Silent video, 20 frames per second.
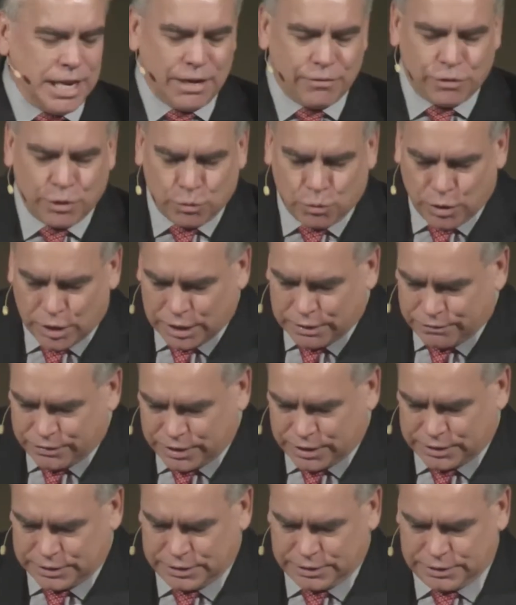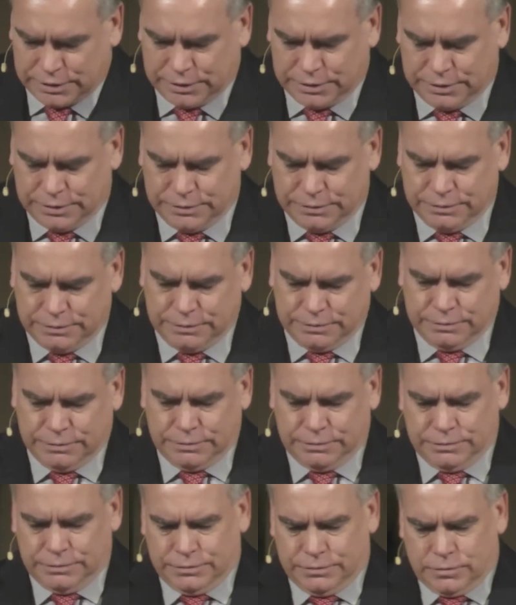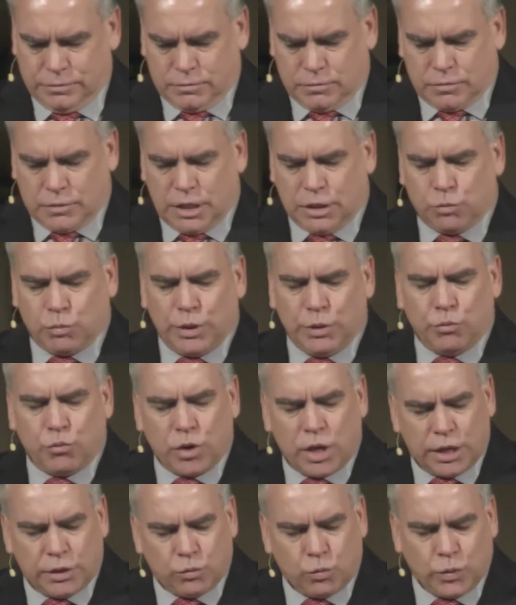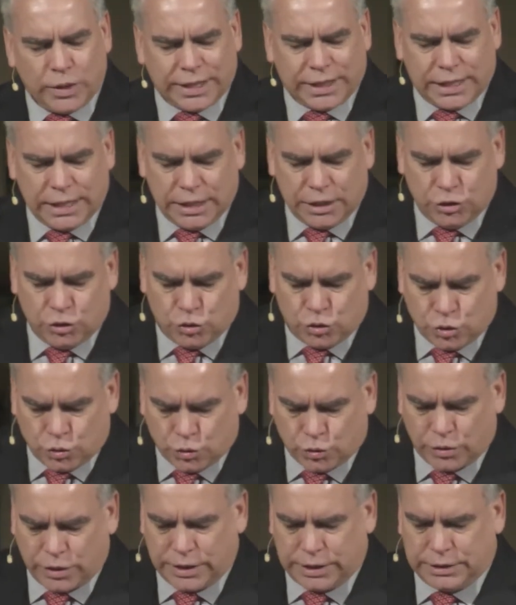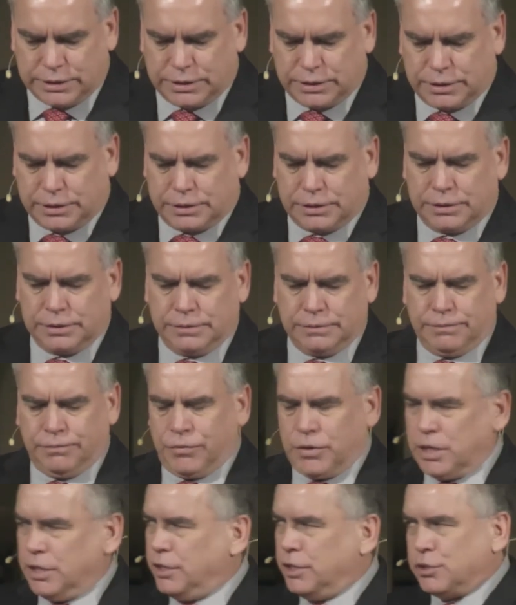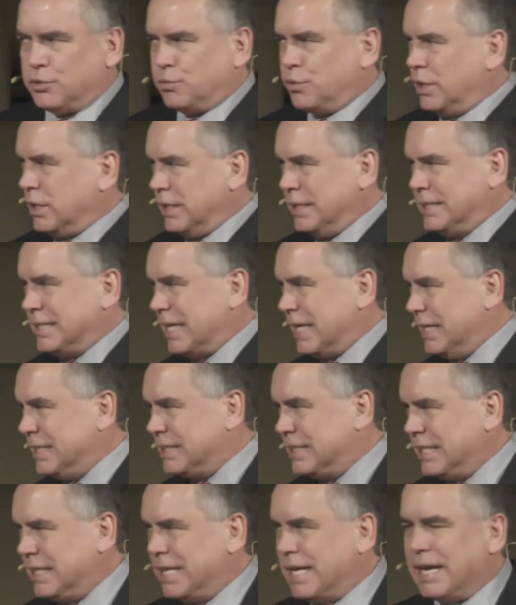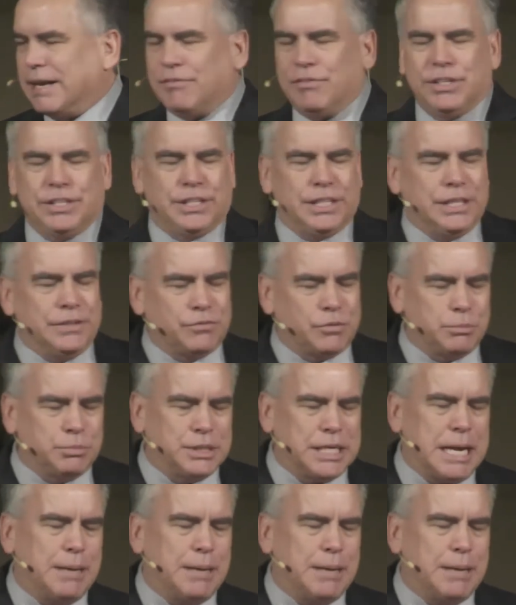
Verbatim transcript: Every one of us. And we run with endurance. And this really ties into everything from